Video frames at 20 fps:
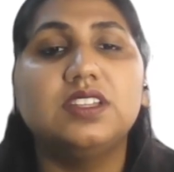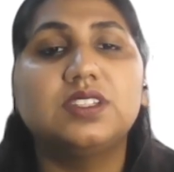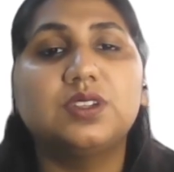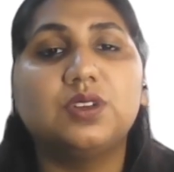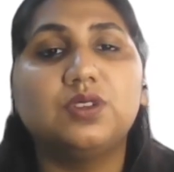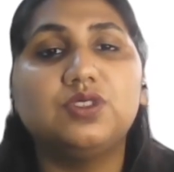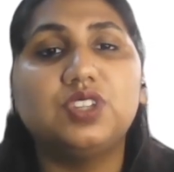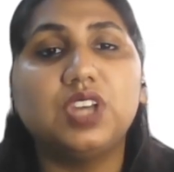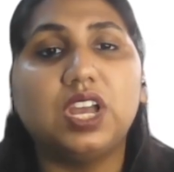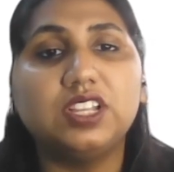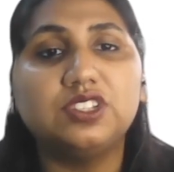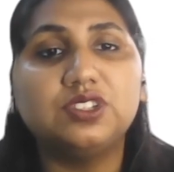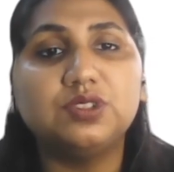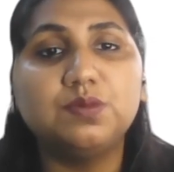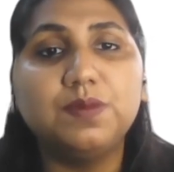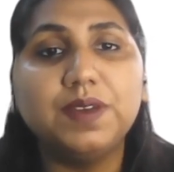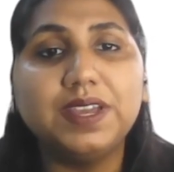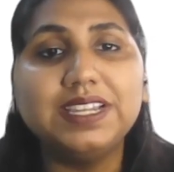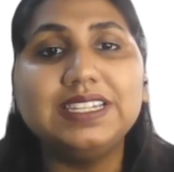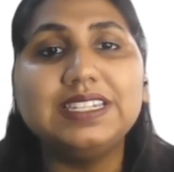So
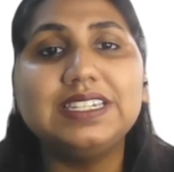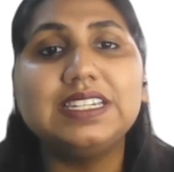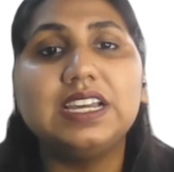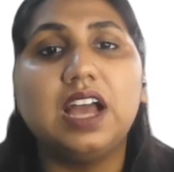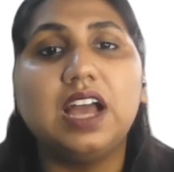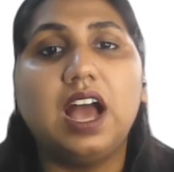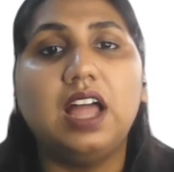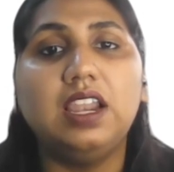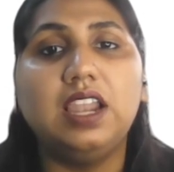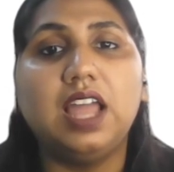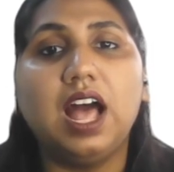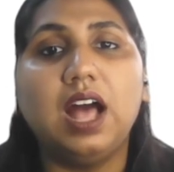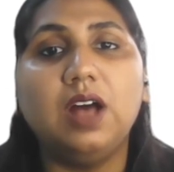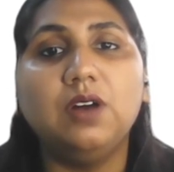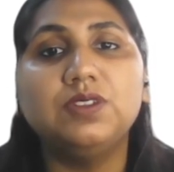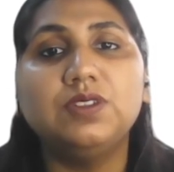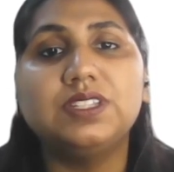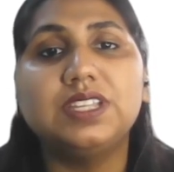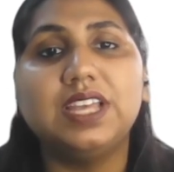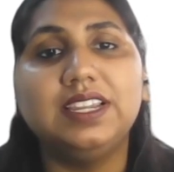judgment
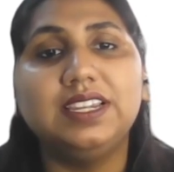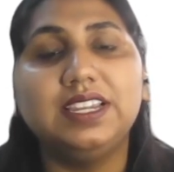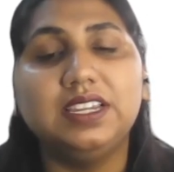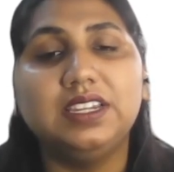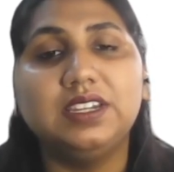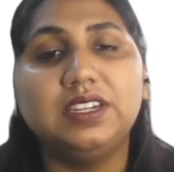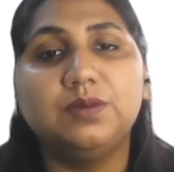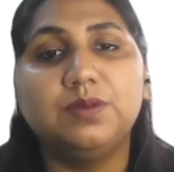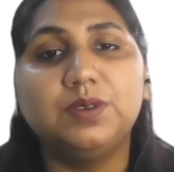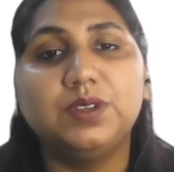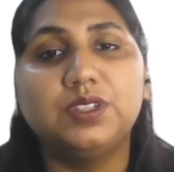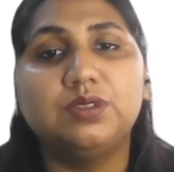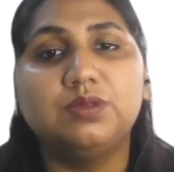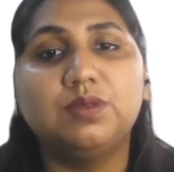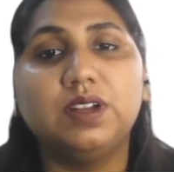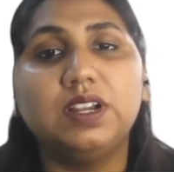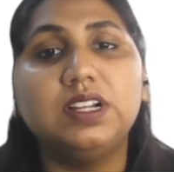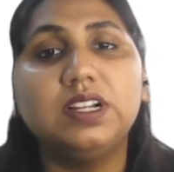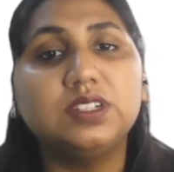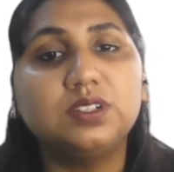allows an
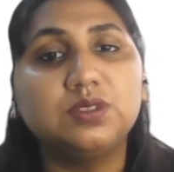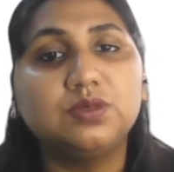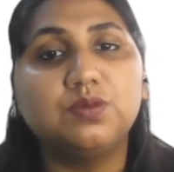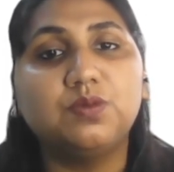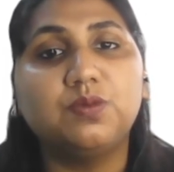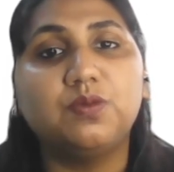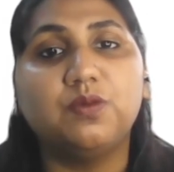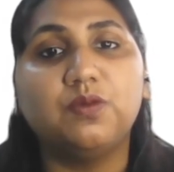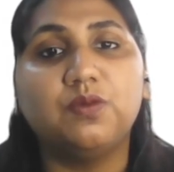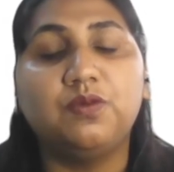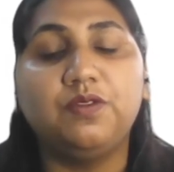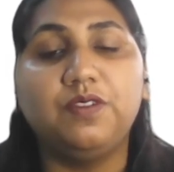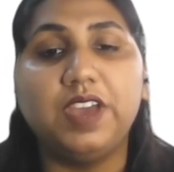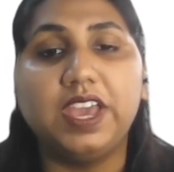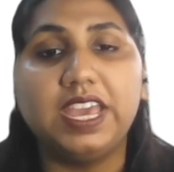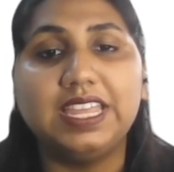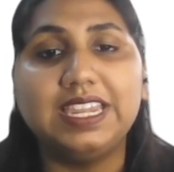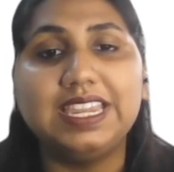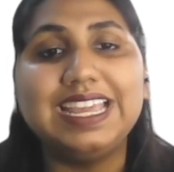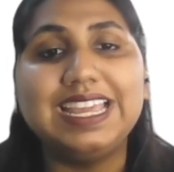individual to
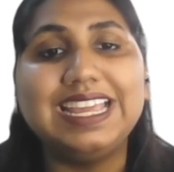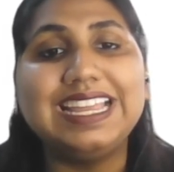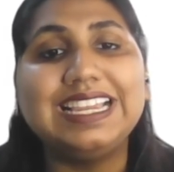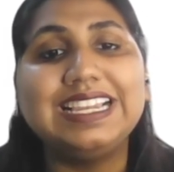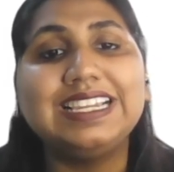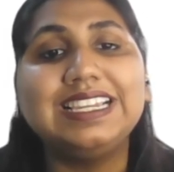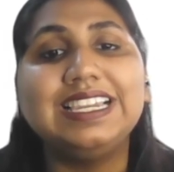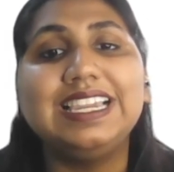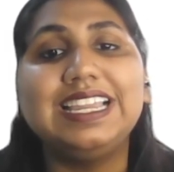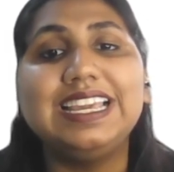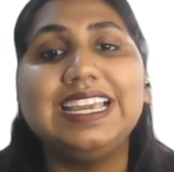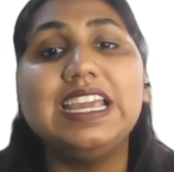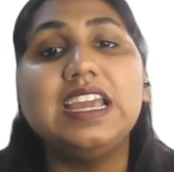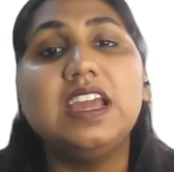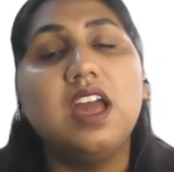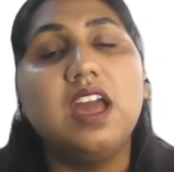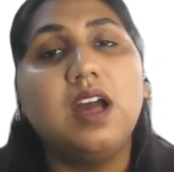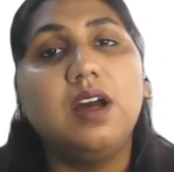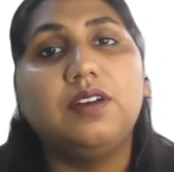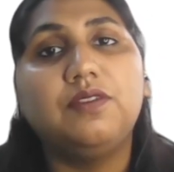varyingly
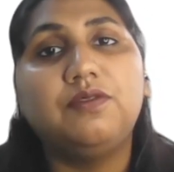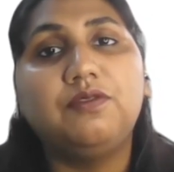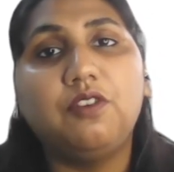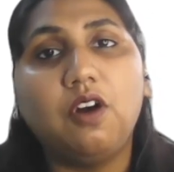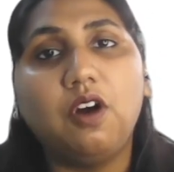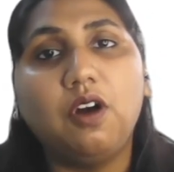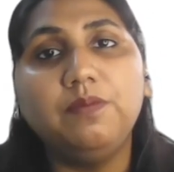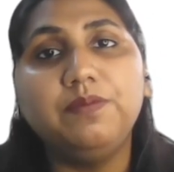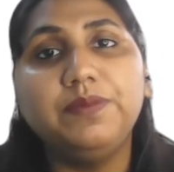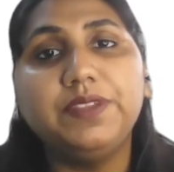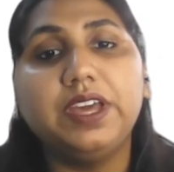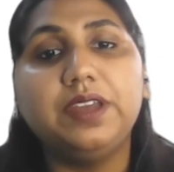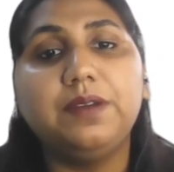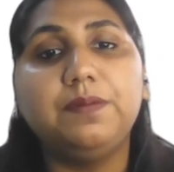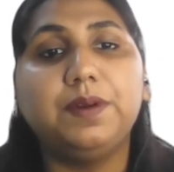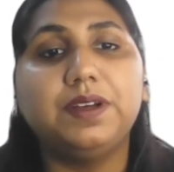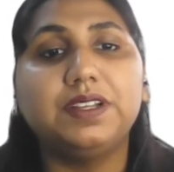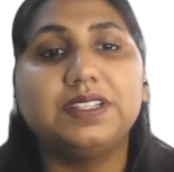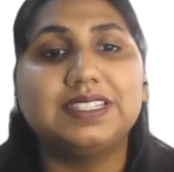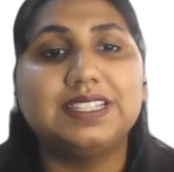form
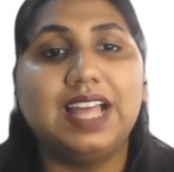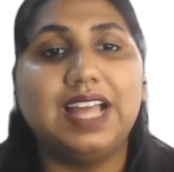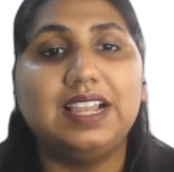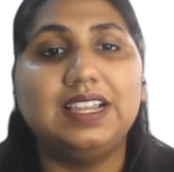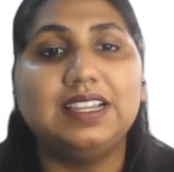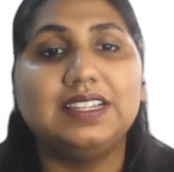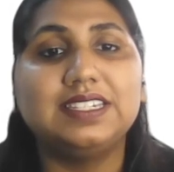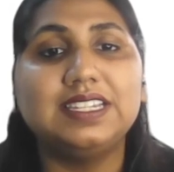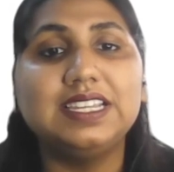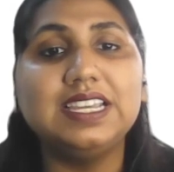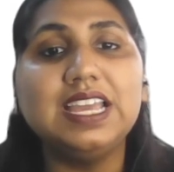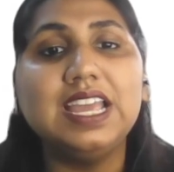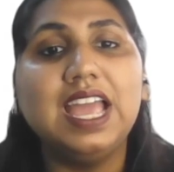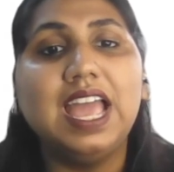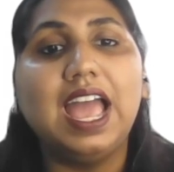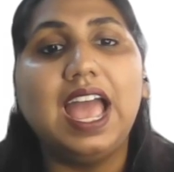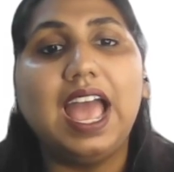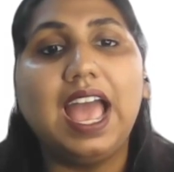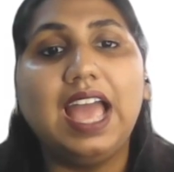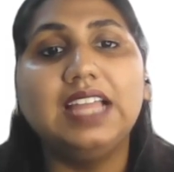their personality,
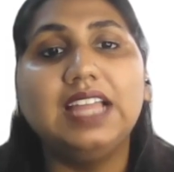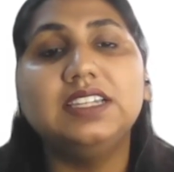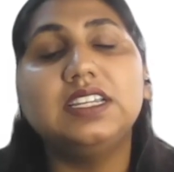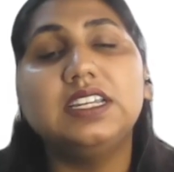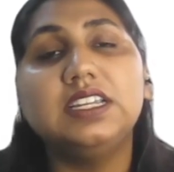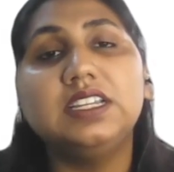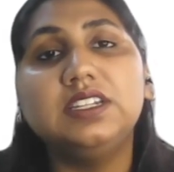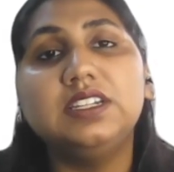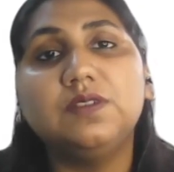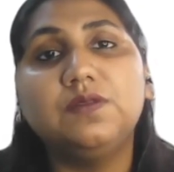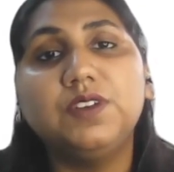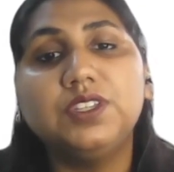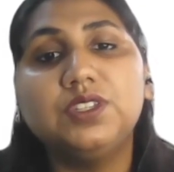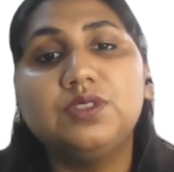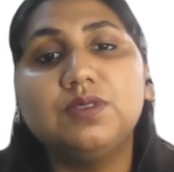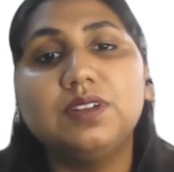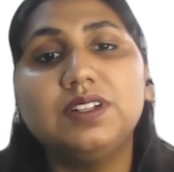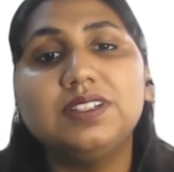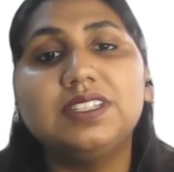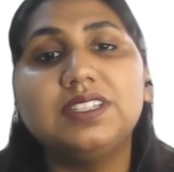and
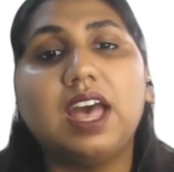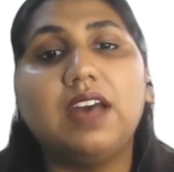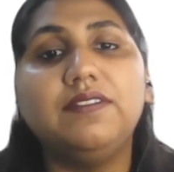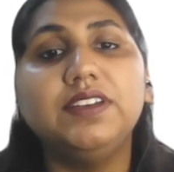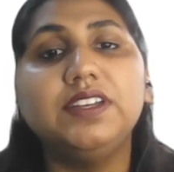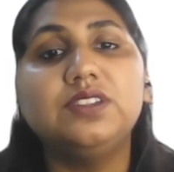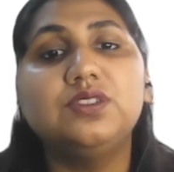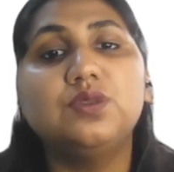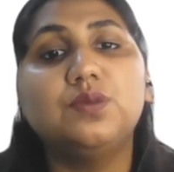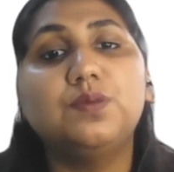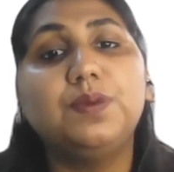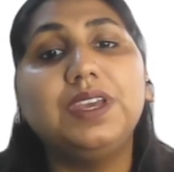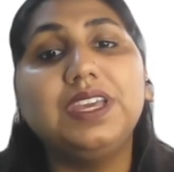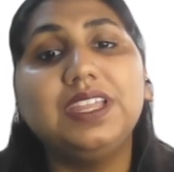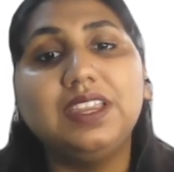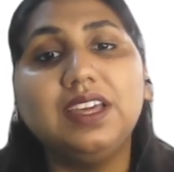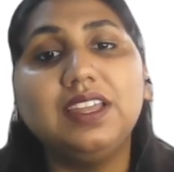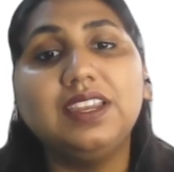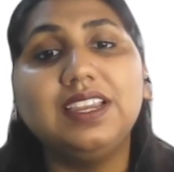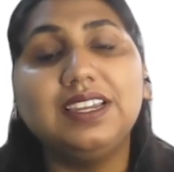individuals having
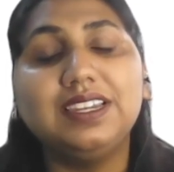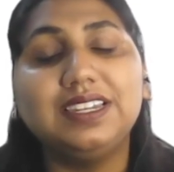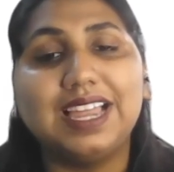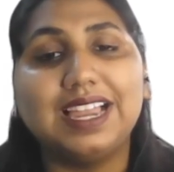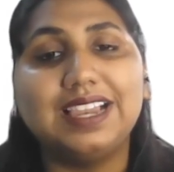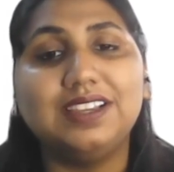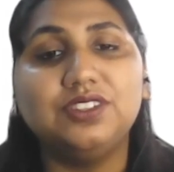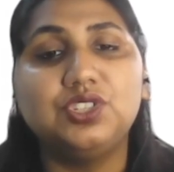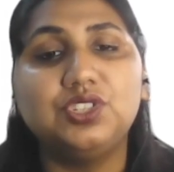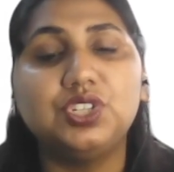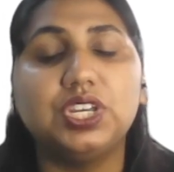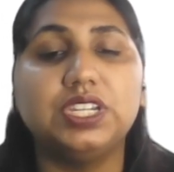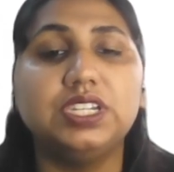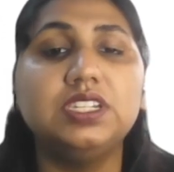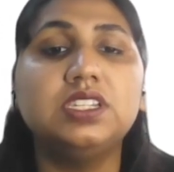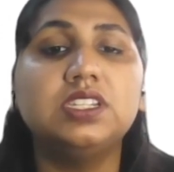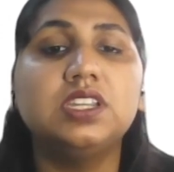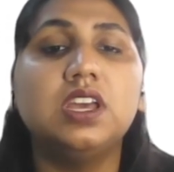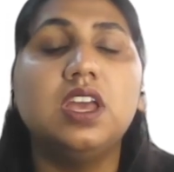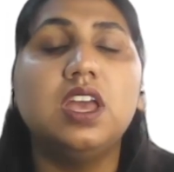superior
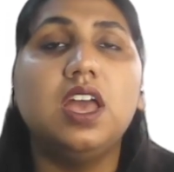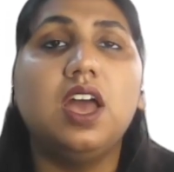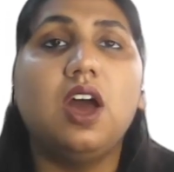intelligence